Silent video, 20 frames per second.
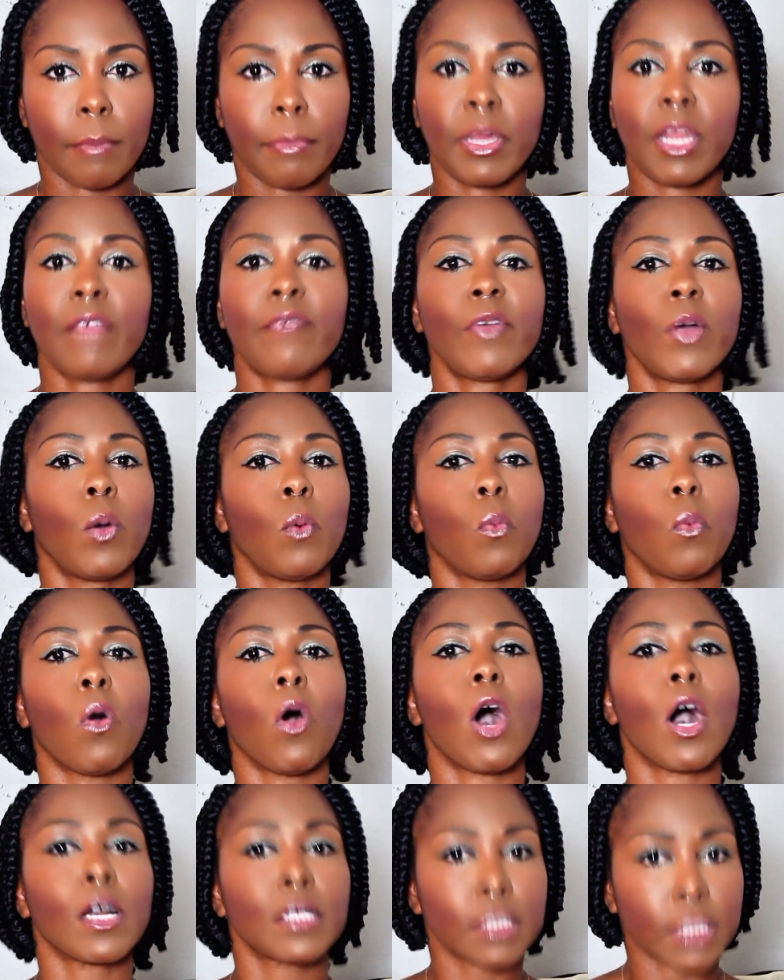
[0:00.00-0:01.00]
But if it
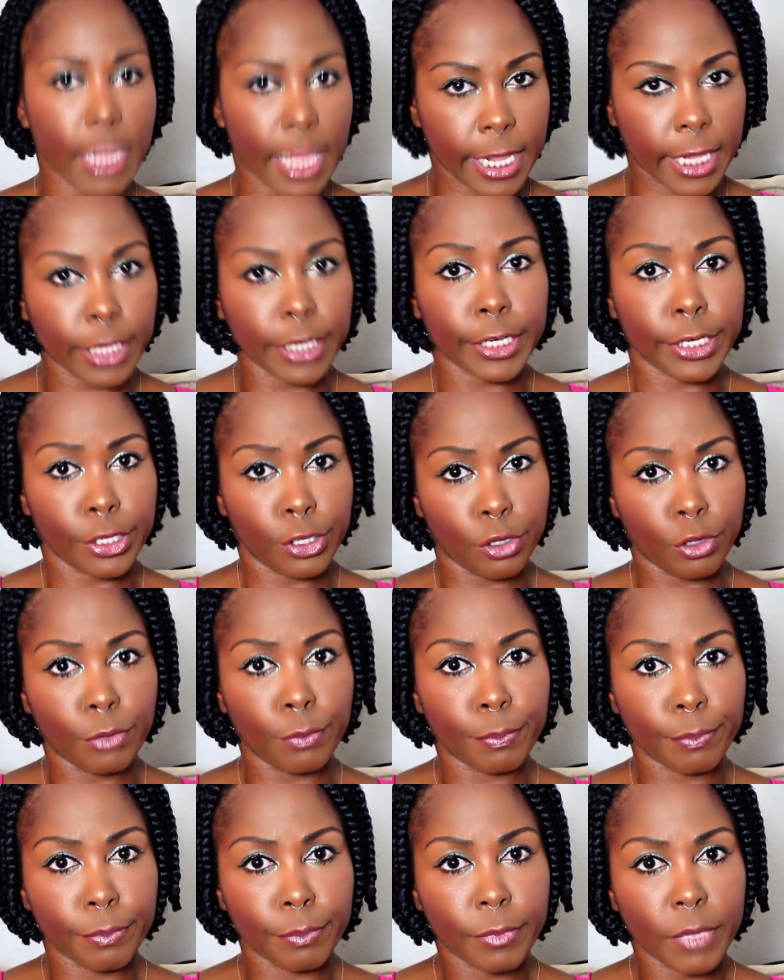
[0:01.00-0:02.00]
walks like a dupe,
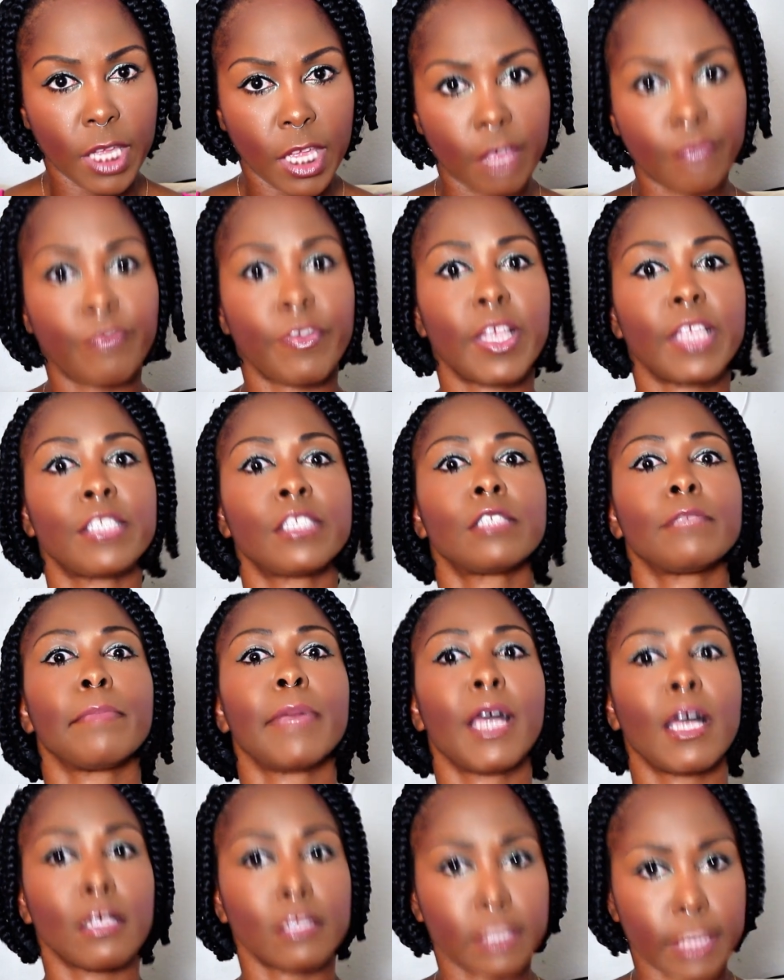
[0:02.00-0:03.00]
if it
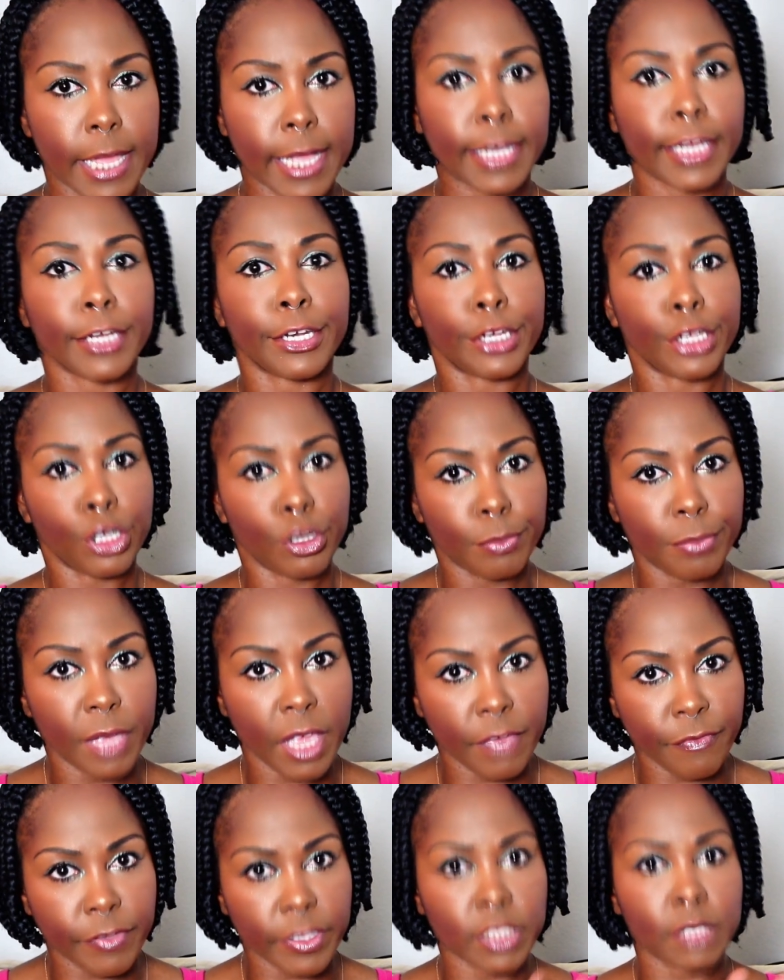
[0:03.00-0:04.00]
smells like a dupe,
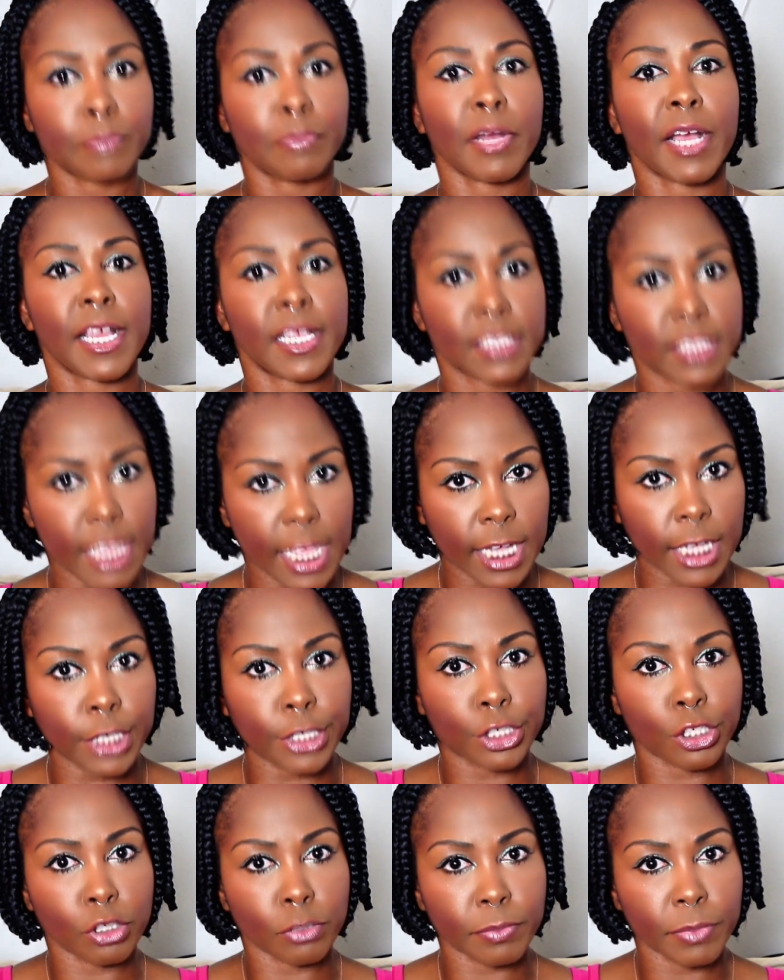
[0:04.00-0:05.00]
if it sprays like a
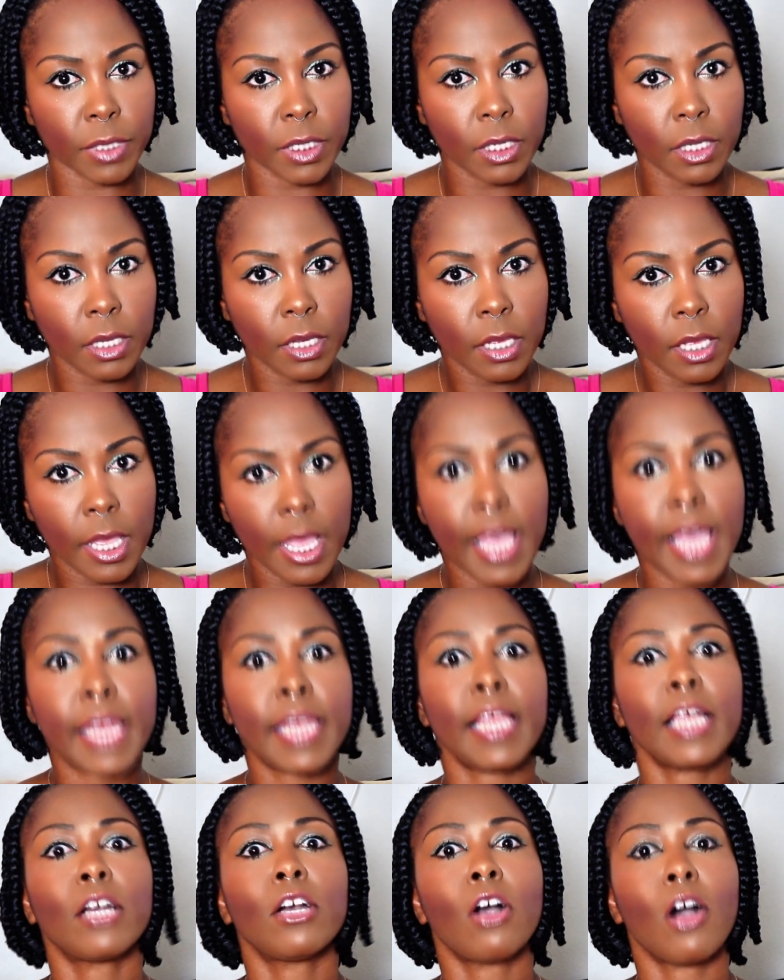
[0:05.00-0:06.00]
dupe,
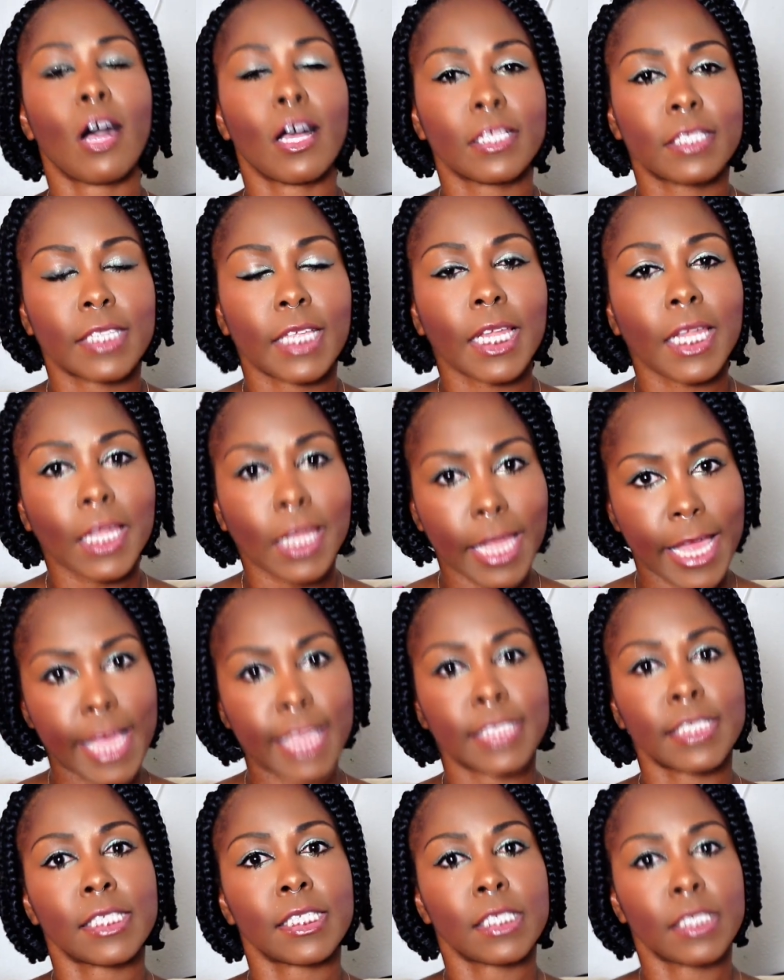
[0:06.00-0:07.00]
and it costs
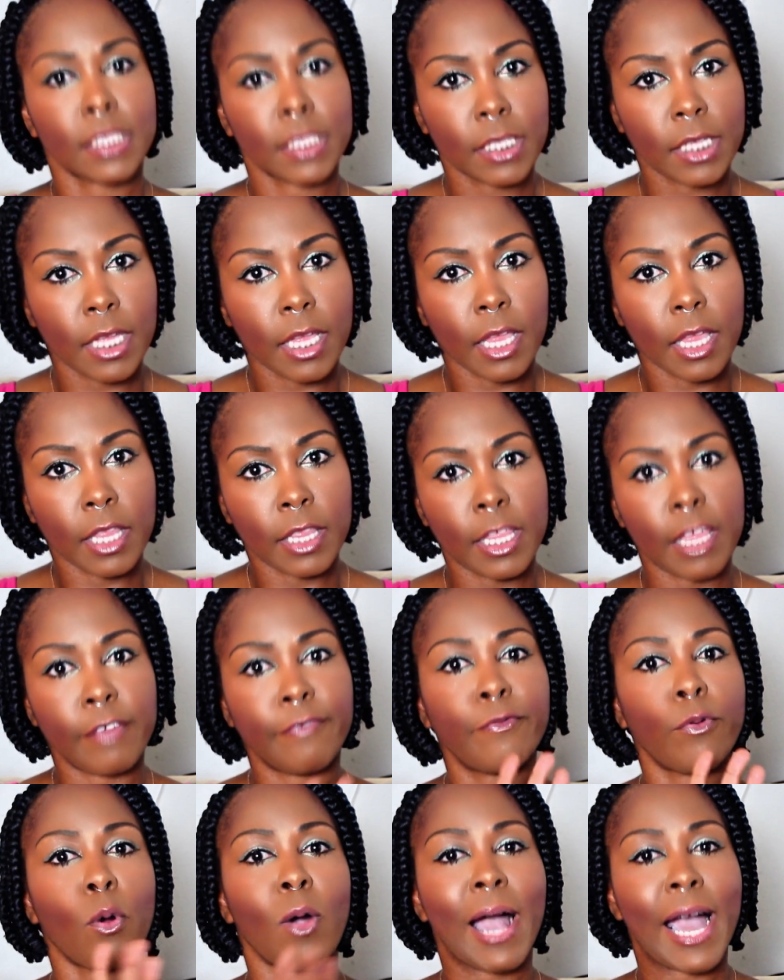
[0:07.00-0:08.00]
less than
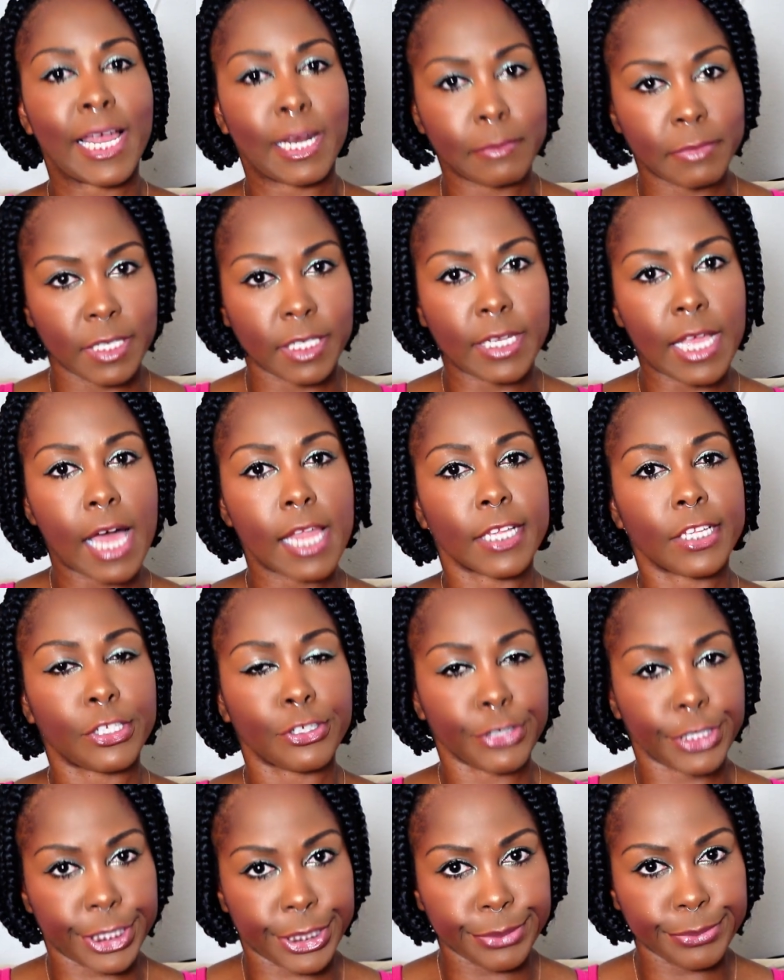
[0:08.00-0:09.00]
4 items at Dollar
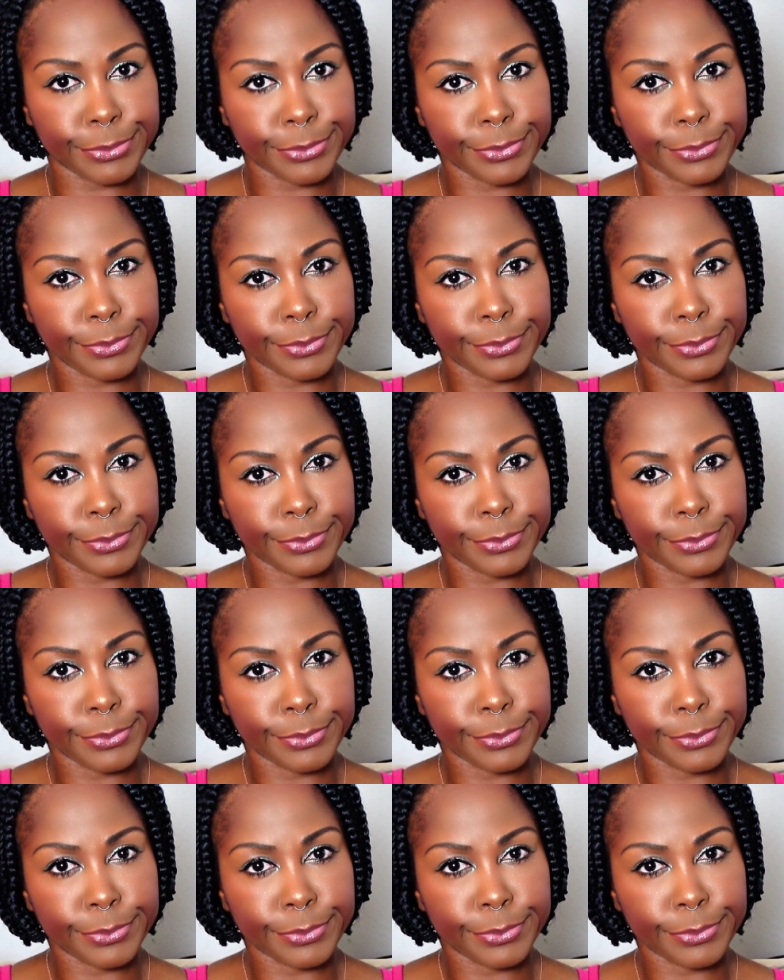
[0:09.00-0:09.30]
Tree,